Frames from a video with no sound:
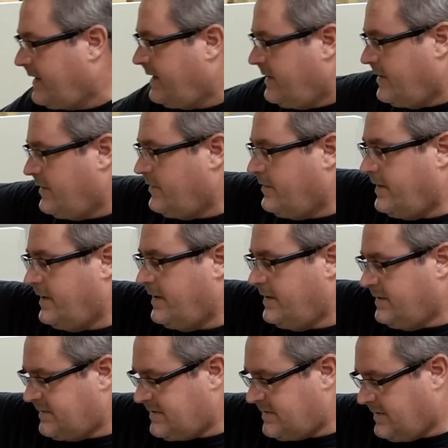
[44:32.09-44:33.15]
and here it
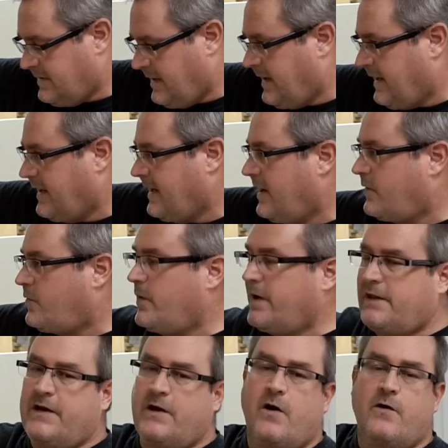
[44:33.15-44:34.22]
is. And I'll
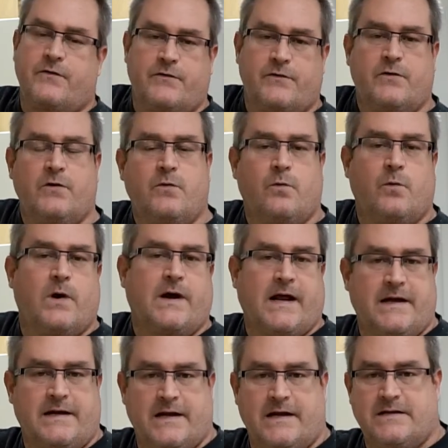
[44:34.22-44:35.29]
quickly go through what
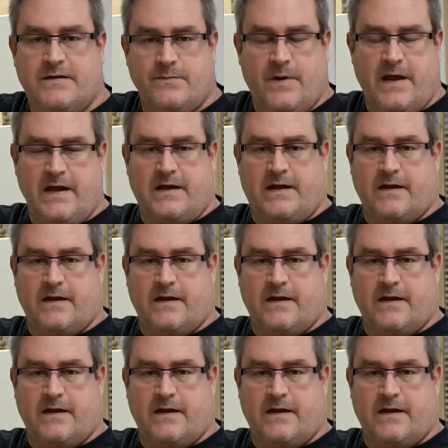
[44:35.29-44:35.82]
I did to make